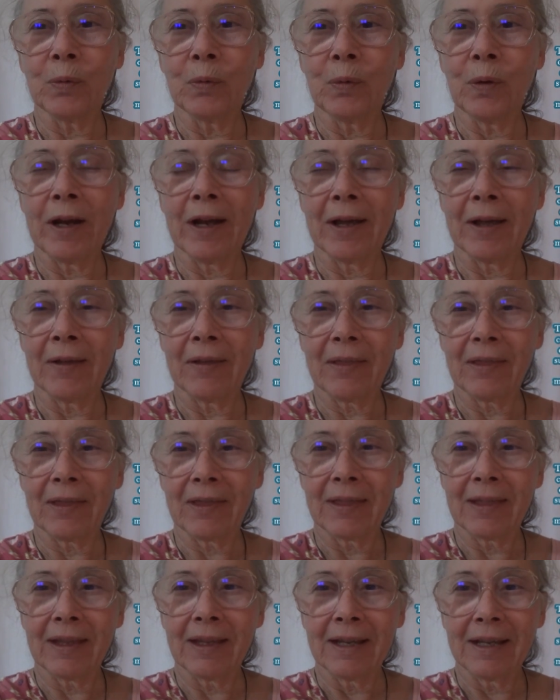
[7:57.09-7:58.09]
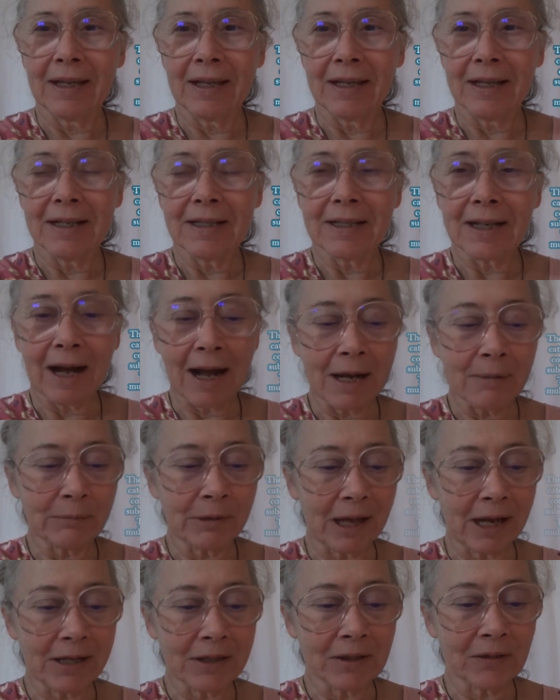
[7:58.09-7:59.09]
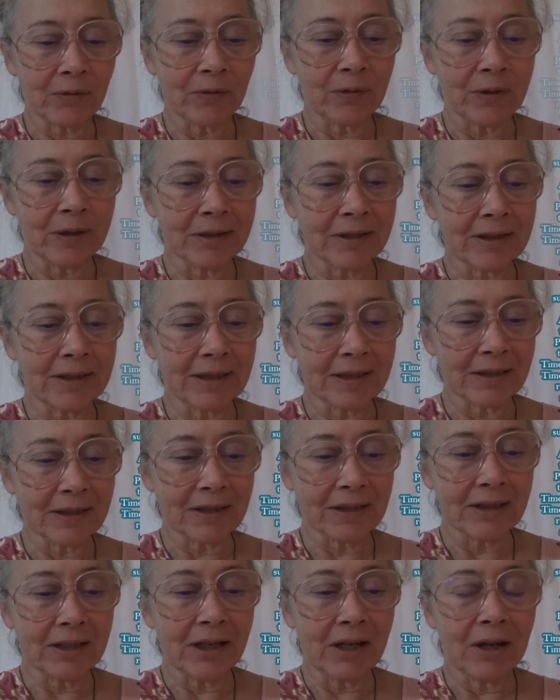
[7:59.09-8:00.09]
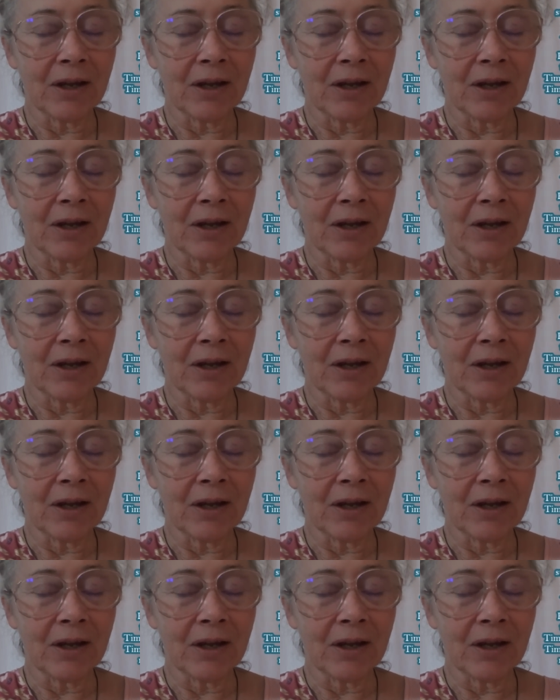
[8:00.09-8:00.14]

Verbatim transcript: with timelines, for instance,